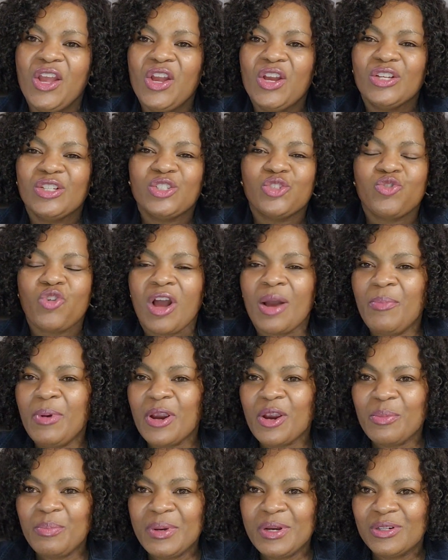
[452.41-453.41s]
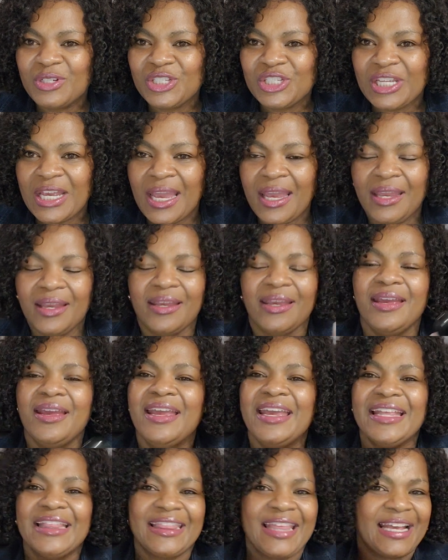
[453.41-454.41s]
strawberry milkshake.
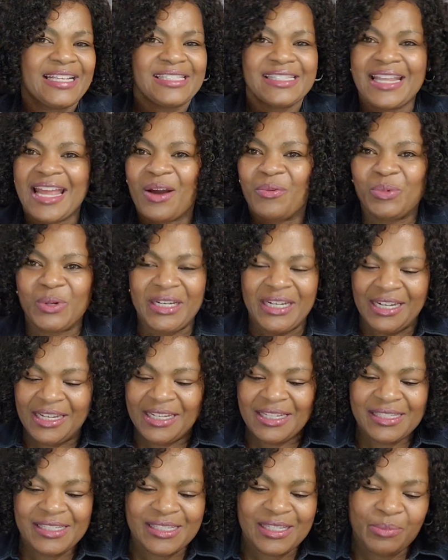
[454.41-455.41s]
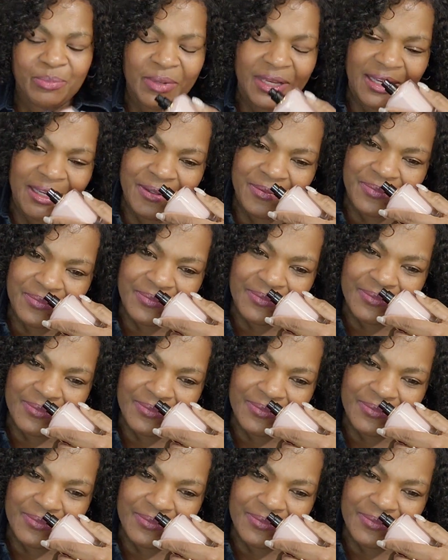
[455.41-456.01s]
That's not what it is to me